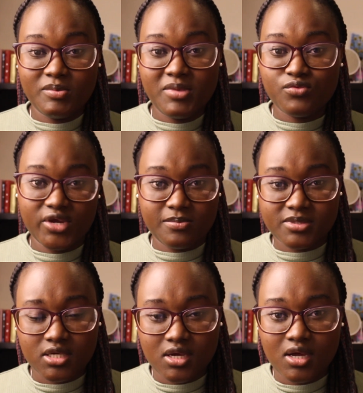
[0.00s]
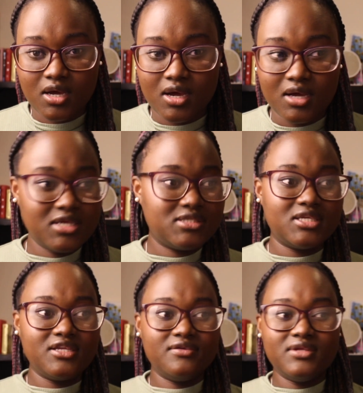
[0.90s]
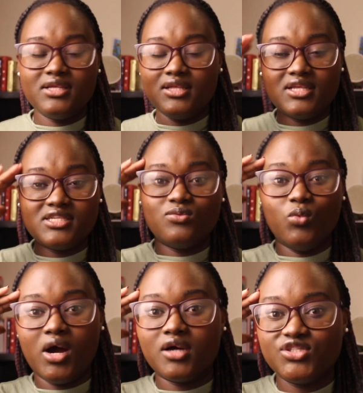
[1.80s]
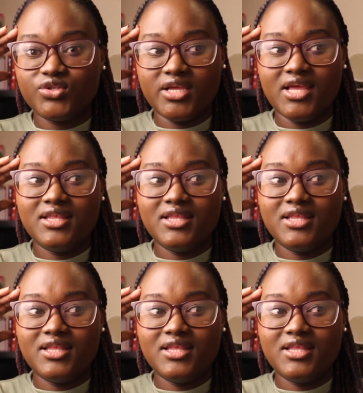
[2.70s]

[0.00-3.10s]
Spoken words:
women being raped? Is that and that is one country,